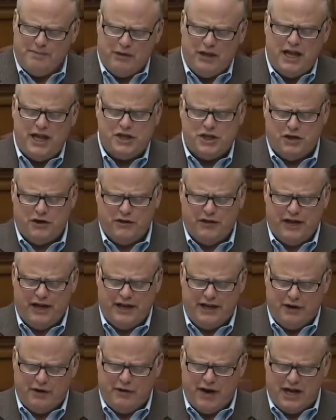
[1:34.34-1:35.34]
pleasure that I
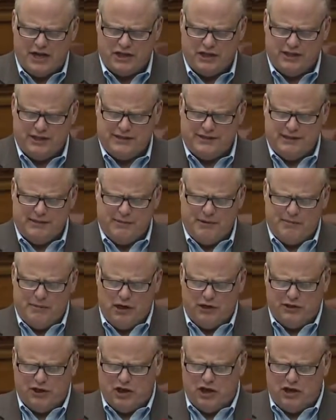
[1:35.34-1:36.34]
congratulate the Sudbury
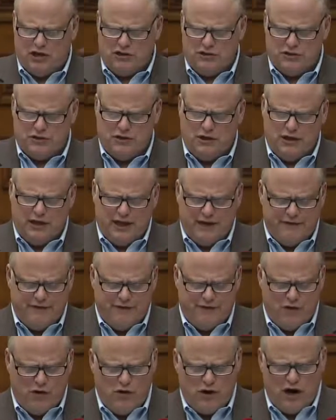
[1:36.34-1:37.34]
Multicultural and
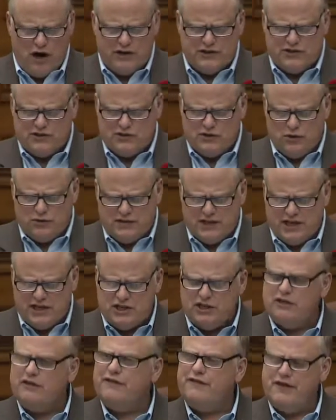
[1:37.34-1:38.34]
Folk Arts
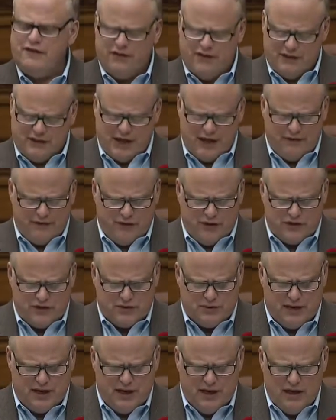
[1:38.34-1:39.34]
Association on their 50th
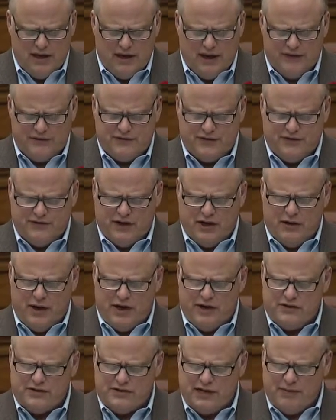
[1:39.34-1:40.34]
anniversary of serving
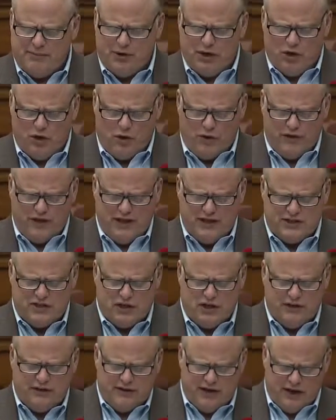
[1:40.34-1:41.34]
Greater Sudbury,
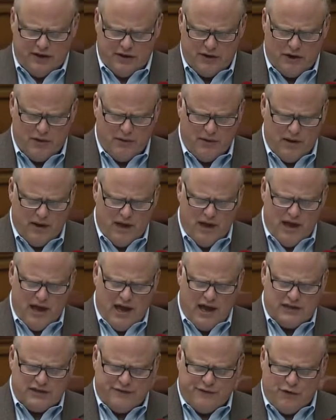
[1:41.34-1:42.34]
Northeastern Ontario.
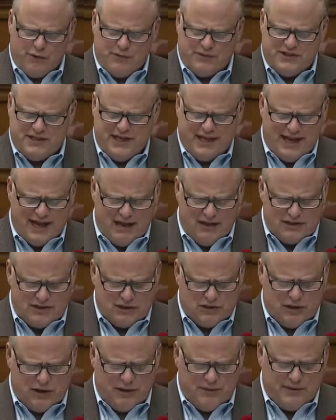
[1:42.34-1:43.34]
As a former city
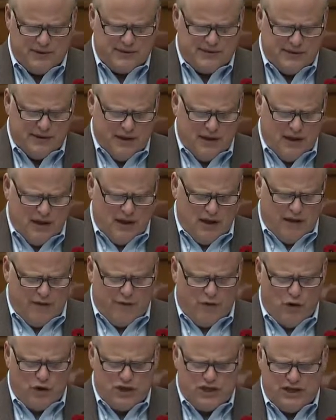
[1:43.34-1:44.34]
councillor, I was
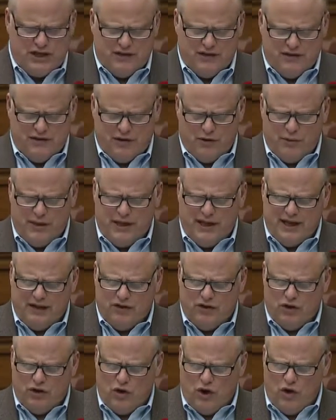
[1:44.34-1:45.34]
fortunate to really get
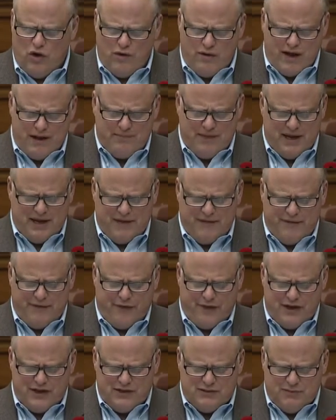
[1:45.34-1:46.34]
to know and become
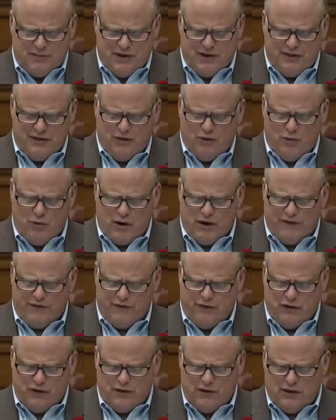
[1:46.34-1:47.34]
friends with the
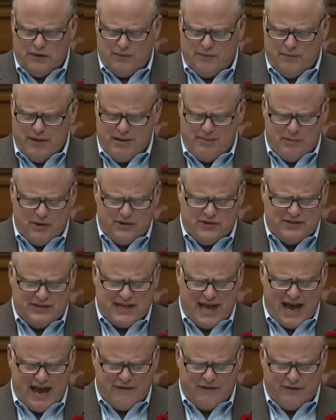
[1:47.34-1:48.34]
wonderful members,
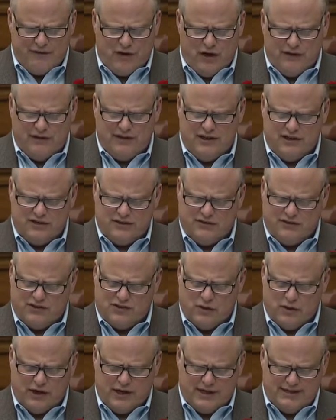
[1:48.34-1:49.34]
staff, and volunteers of this
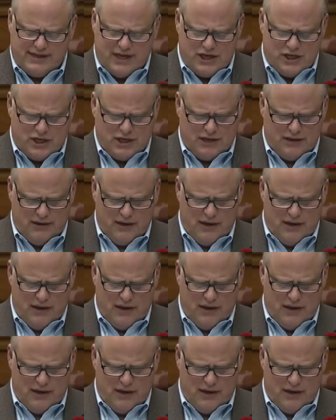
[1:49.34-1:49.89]
organization.